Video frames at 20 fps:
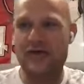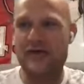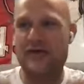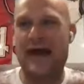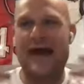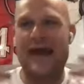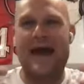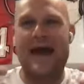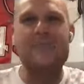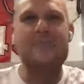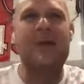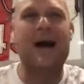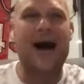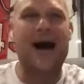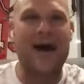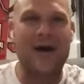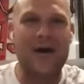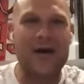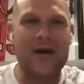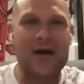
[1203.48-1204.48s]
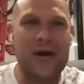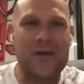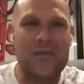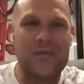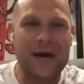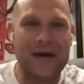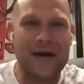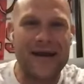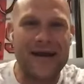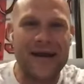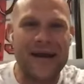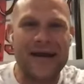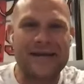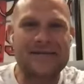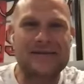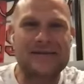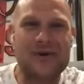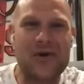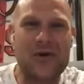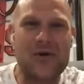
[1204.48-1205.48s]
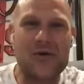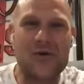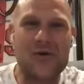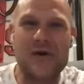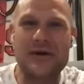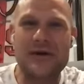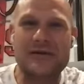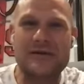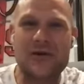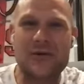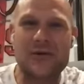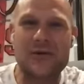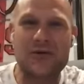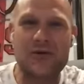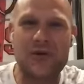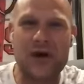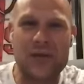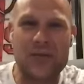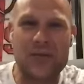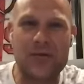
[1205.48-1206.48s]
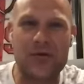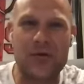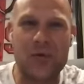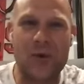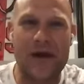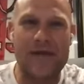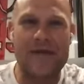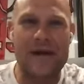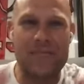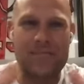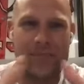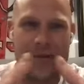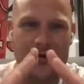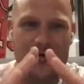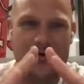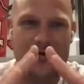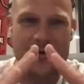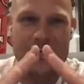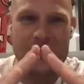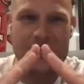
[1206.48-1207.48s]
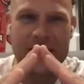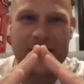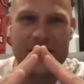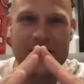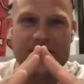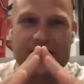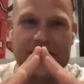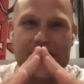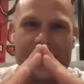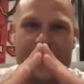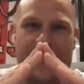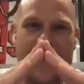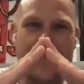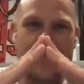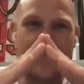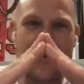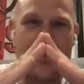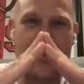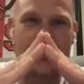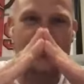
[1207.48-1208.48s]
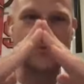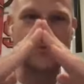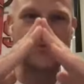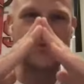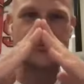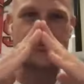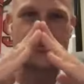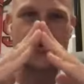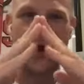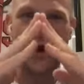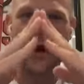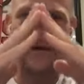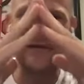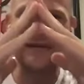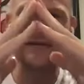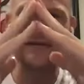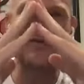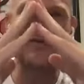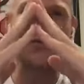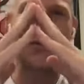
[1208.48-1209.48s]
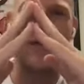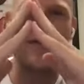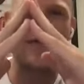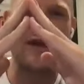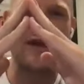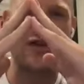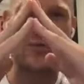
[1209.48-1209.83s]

that empire, but it's so it's so incredible the way they built them because they built them strong, and this is the way that